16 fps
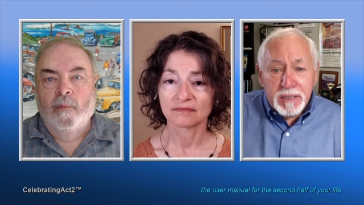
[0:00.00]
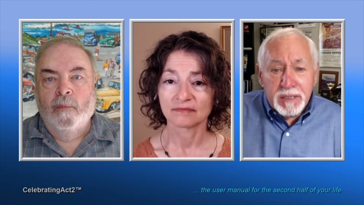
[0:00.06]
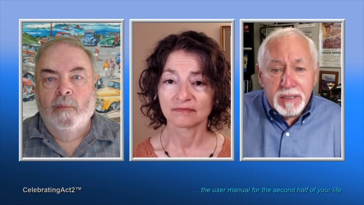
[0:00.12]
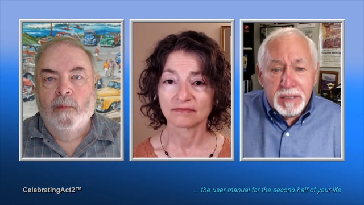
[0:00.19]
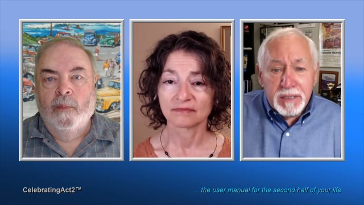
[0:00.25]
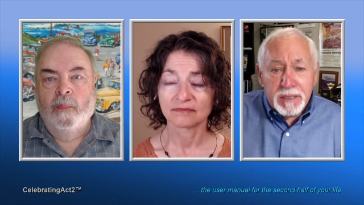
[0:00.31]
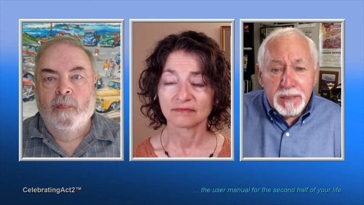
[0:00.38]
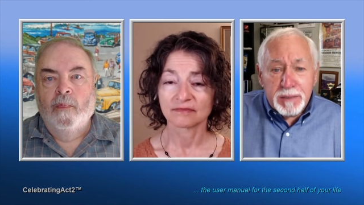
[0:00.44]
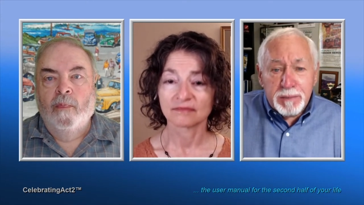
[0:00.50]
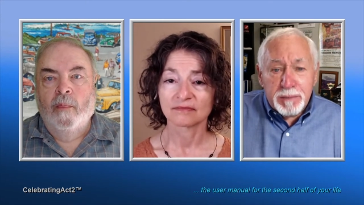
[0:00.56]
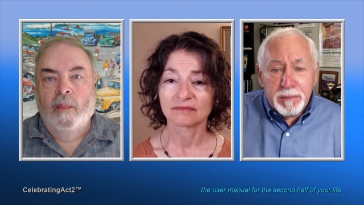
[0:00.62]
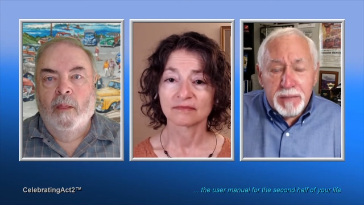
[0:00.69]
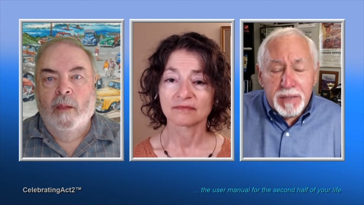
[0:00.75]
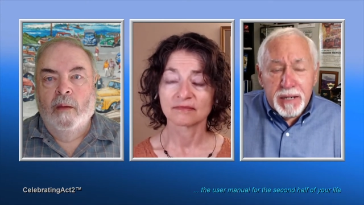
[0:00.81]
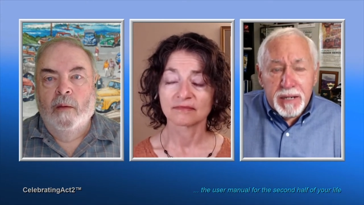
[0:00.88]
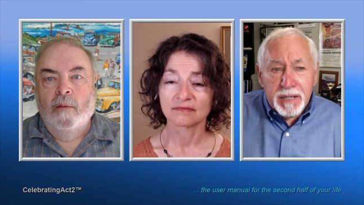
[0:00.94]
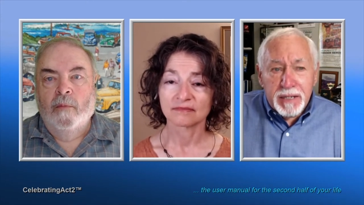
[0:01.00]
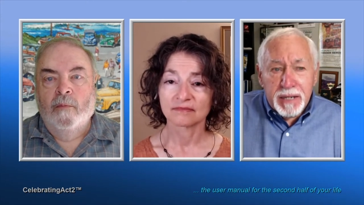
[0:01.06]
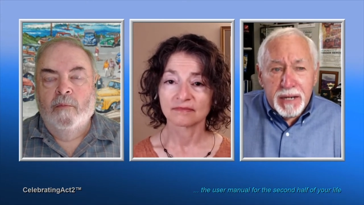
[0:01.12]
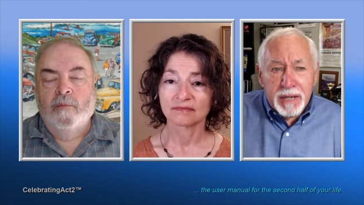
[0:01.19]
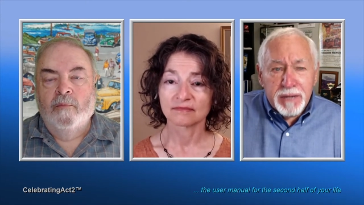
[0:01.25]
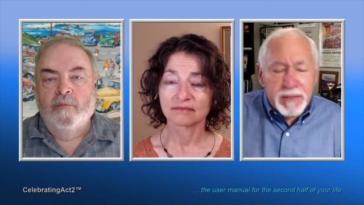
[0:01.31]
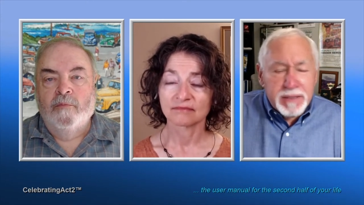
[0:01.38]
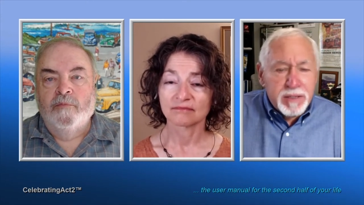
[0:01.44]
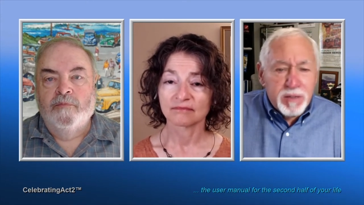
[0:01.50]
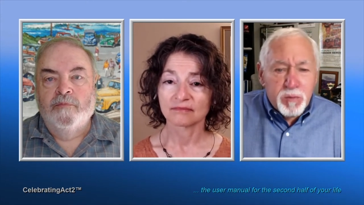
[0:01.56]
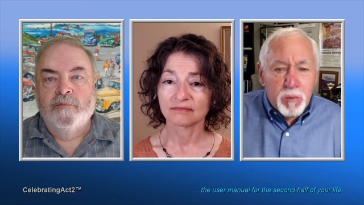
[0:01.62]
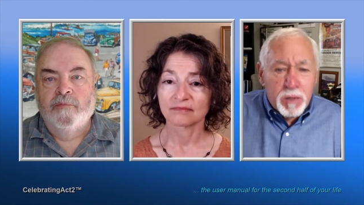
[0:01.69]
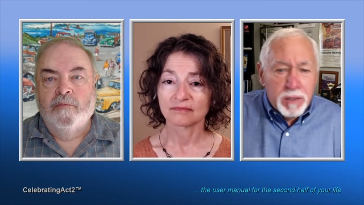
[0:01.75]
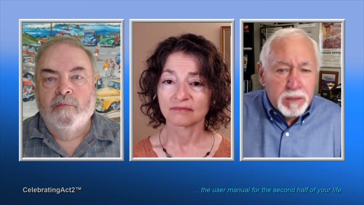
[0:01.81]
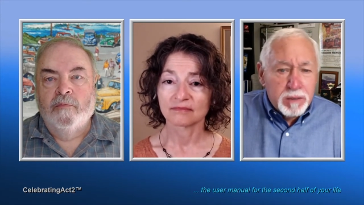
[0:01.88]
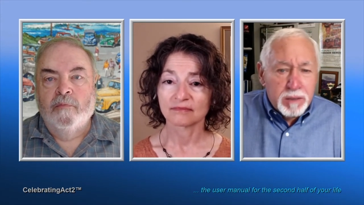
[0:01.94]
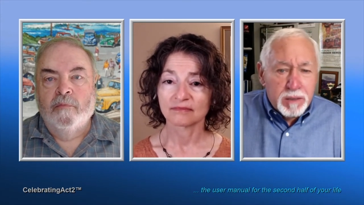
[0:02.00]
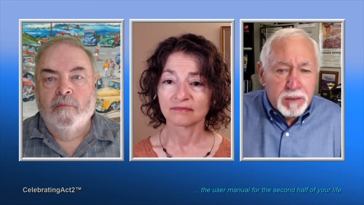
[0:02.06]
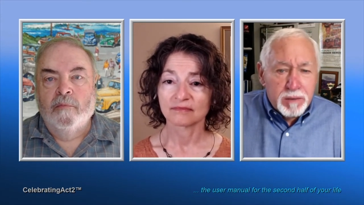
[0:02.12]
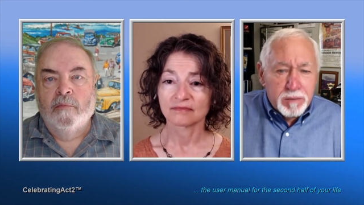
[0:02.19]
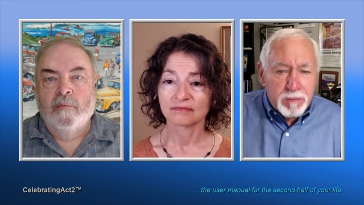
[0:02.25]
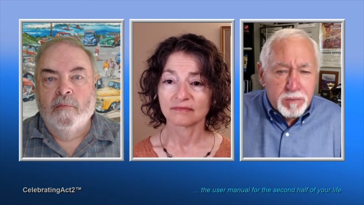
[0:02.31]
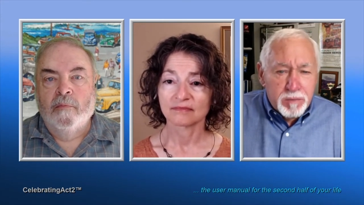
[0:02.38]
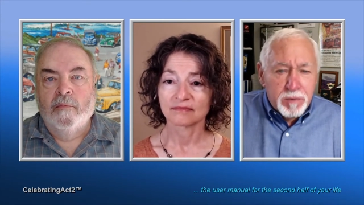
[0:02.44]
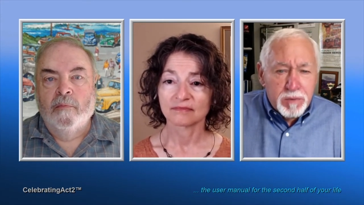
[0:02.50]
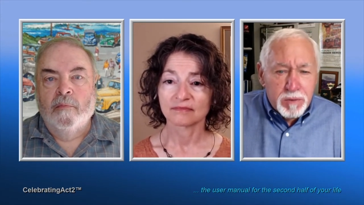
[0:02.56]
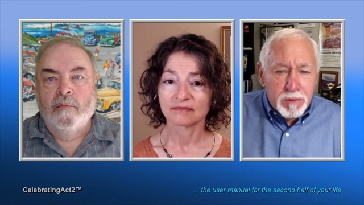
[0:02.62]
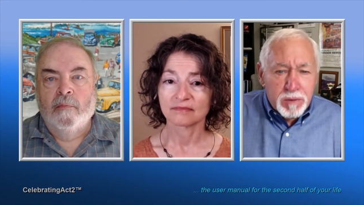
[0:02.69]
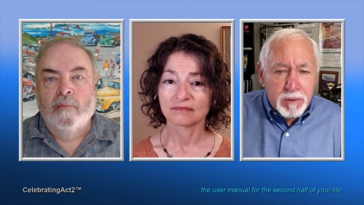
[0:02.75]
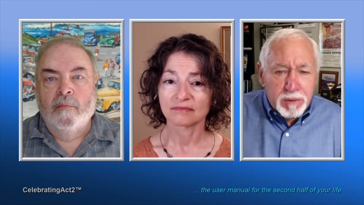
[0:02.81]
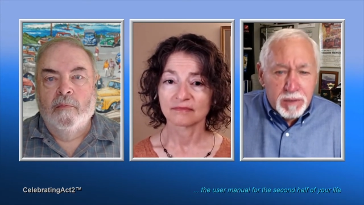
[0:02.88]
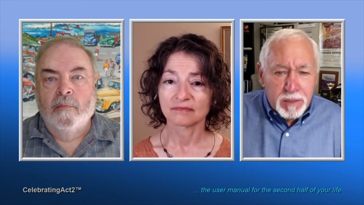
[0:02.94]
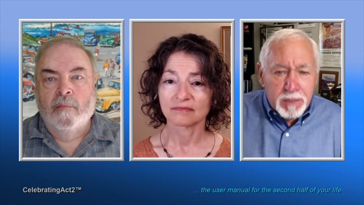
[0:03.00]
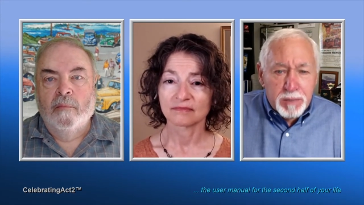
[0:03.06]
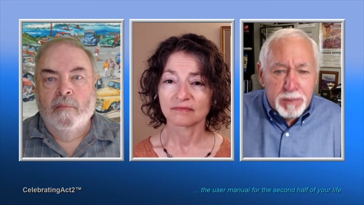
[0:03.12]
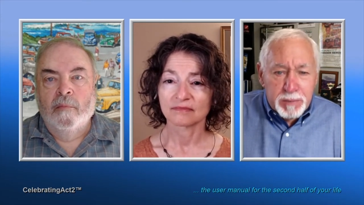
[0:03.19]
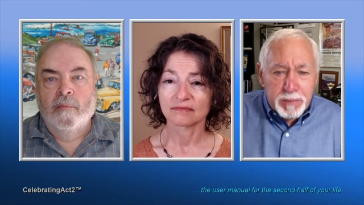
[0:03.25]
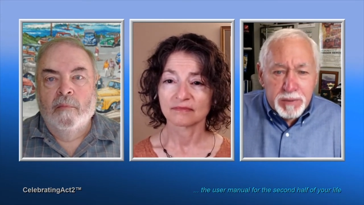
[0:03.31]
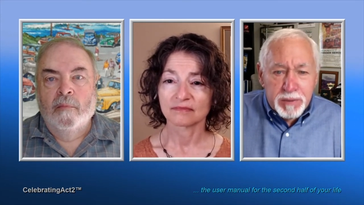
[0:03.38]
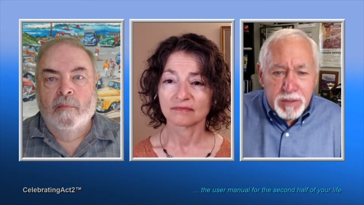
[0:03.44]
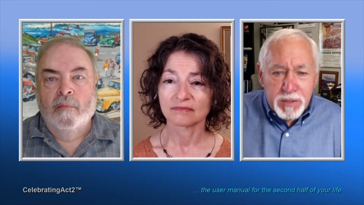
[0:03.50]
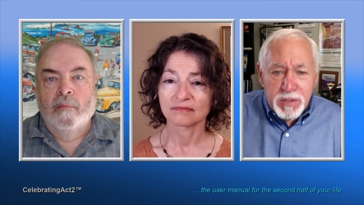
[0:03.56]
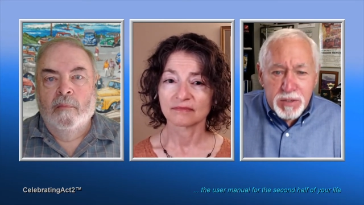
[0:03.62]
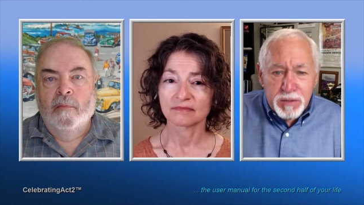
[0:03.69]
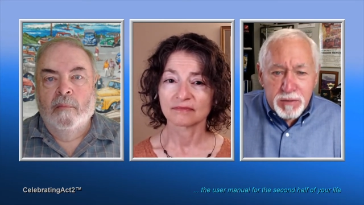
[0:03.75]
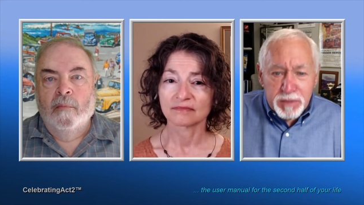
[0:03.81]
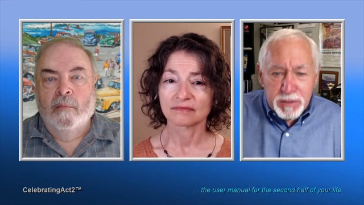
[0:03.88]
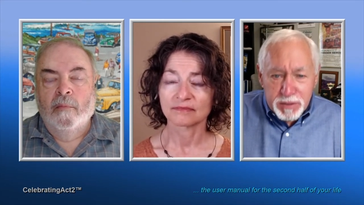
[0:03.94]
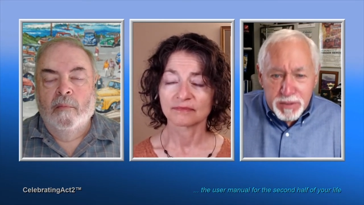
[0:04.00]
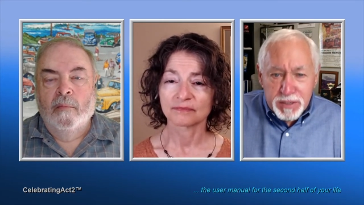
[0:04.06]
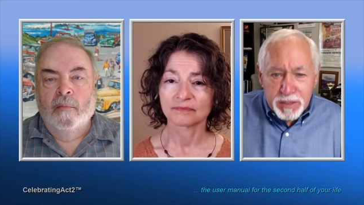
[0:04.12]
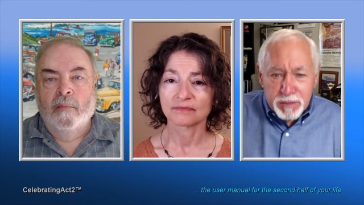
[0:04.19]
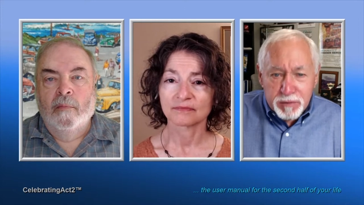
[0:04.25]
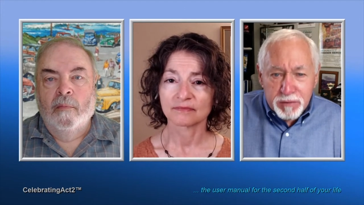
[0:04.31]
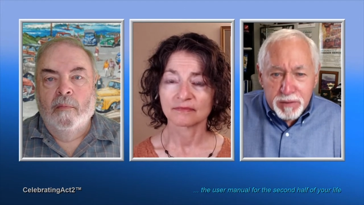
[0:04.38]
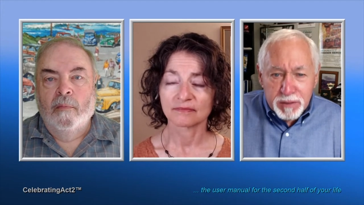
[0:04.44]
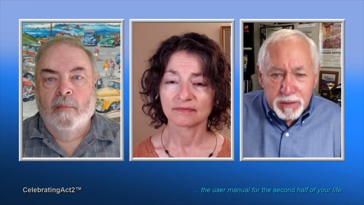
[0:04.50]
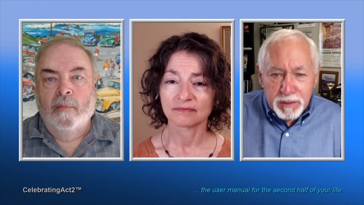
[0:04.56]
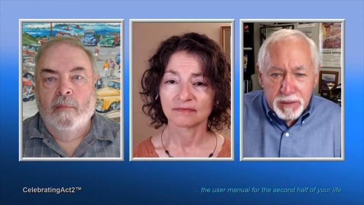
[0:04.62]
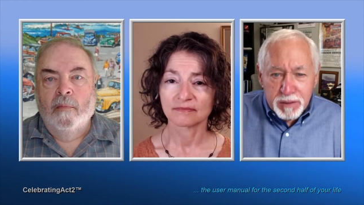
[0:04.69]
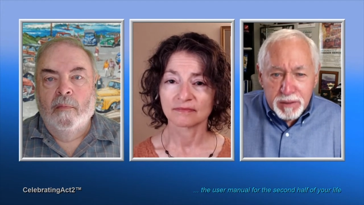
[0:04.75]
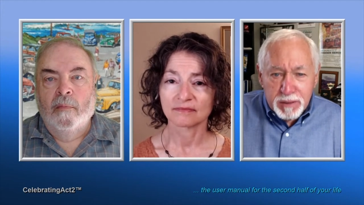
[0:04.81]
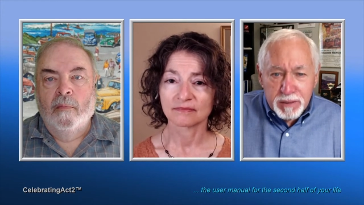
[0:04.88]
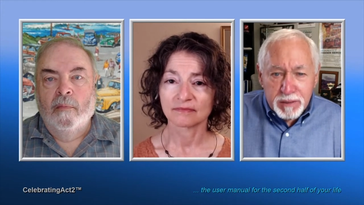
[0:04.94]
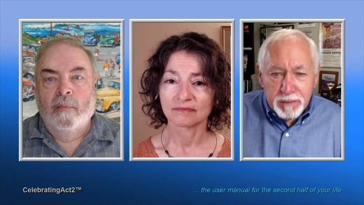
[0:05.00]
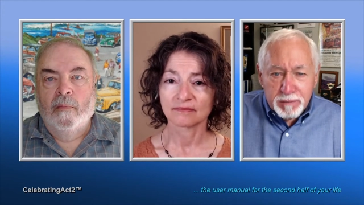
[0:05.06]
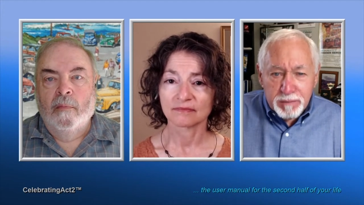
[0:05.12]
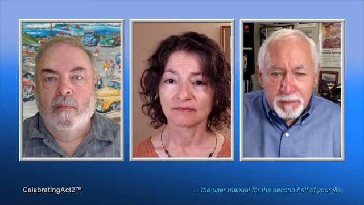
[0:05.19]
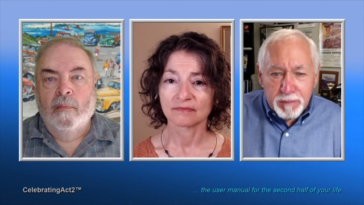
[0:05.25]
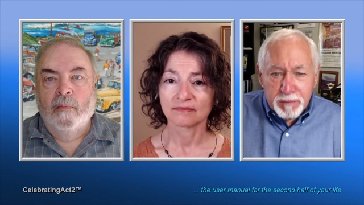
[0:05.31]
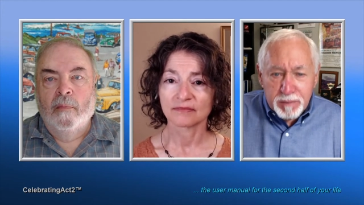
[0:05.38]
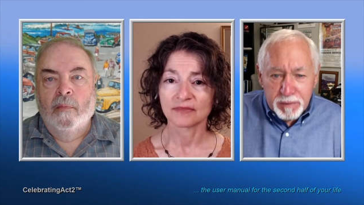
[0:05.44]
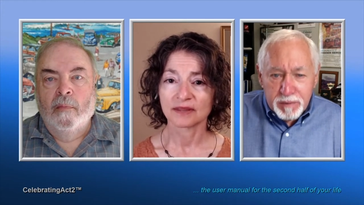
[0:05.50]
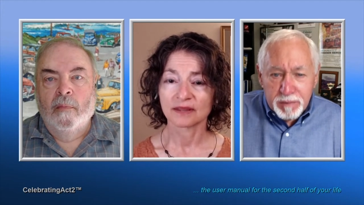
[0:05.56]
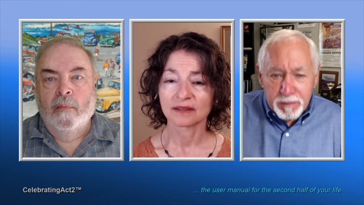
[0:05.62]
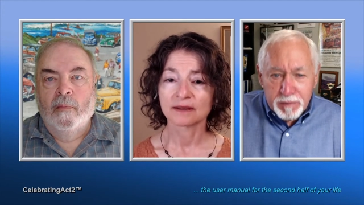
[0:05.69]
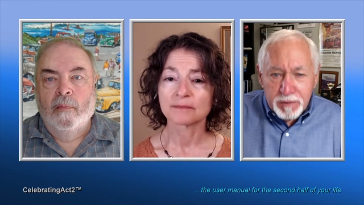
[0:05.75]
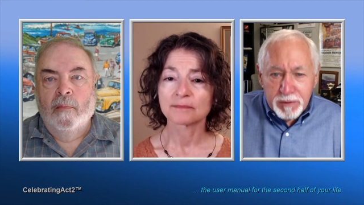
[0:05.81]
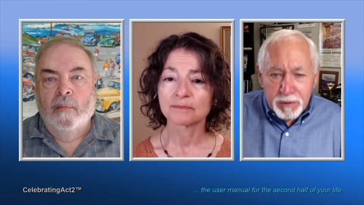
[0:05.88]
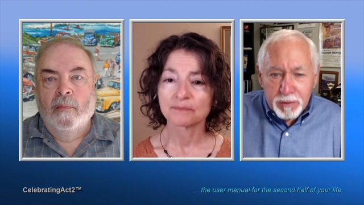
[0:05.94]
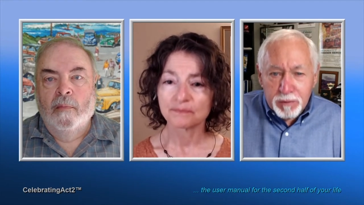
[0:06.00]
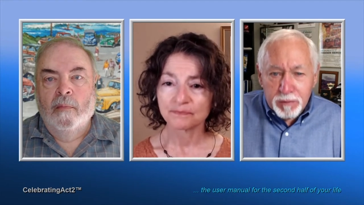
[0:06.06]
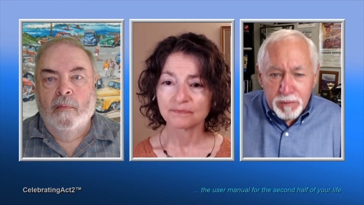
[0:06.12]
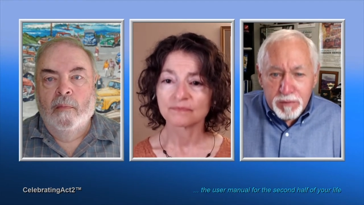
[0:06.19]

Speaker 1: Um, and I think that's why a, uh, a, lot of people consider it sacred, um, you know.